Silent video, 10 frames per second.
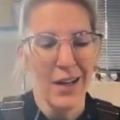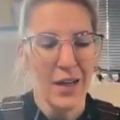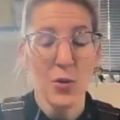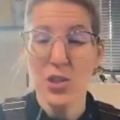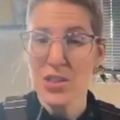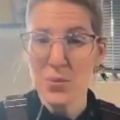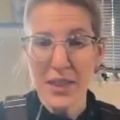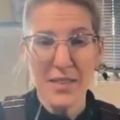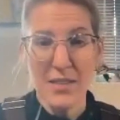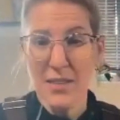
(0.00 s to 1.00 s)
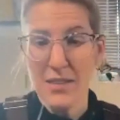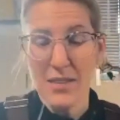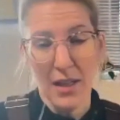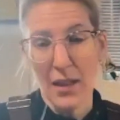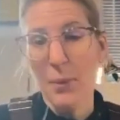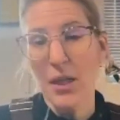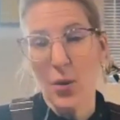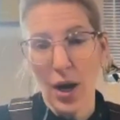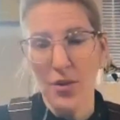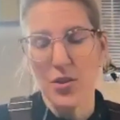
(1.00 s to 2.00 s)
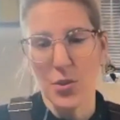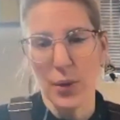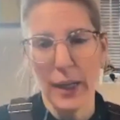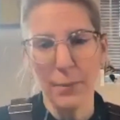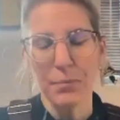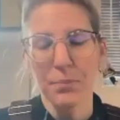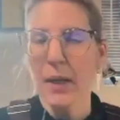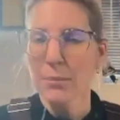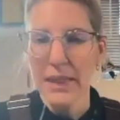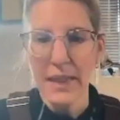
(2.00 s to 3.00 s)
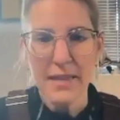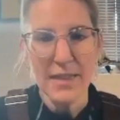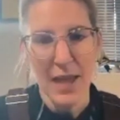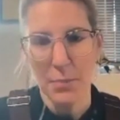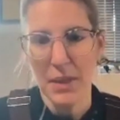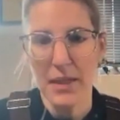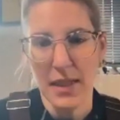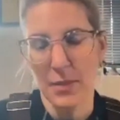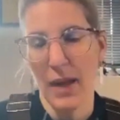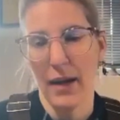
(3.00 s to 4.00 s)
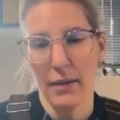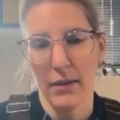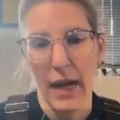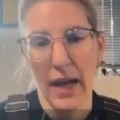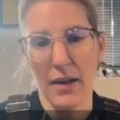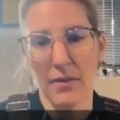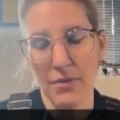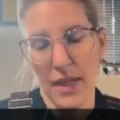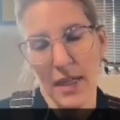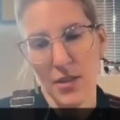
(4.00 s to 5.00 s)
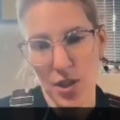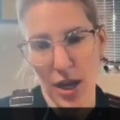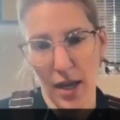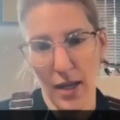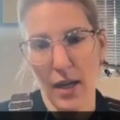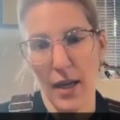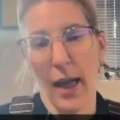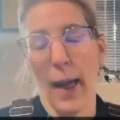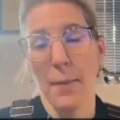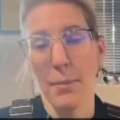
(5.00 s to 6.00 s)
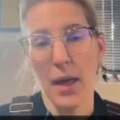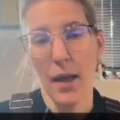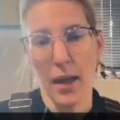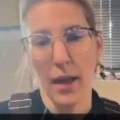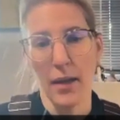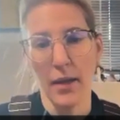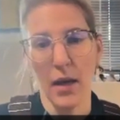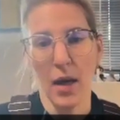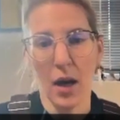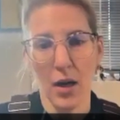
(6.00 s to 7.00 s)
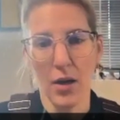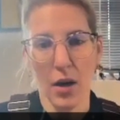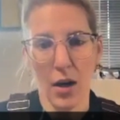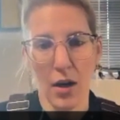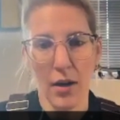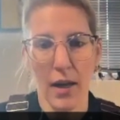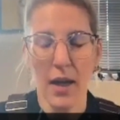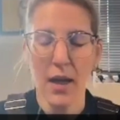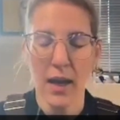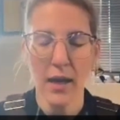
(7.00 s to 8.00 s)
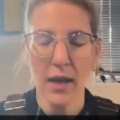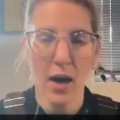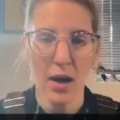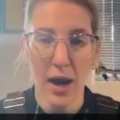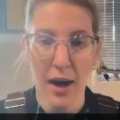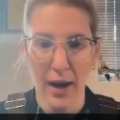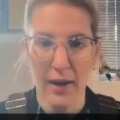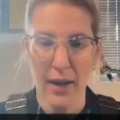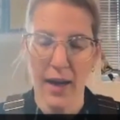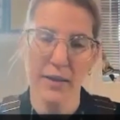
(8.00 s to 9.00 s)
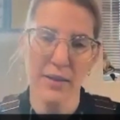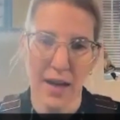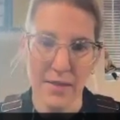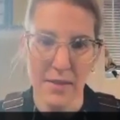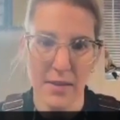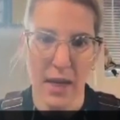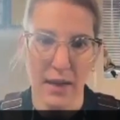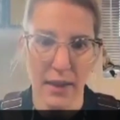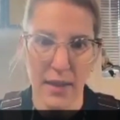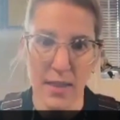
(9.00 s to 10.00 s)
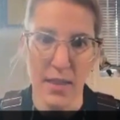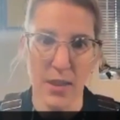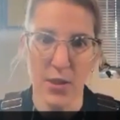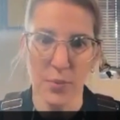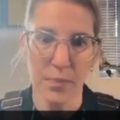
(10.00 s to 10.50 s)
or just want to let me know how you're doing, please send me an email at vjmarrari@alaska.edu.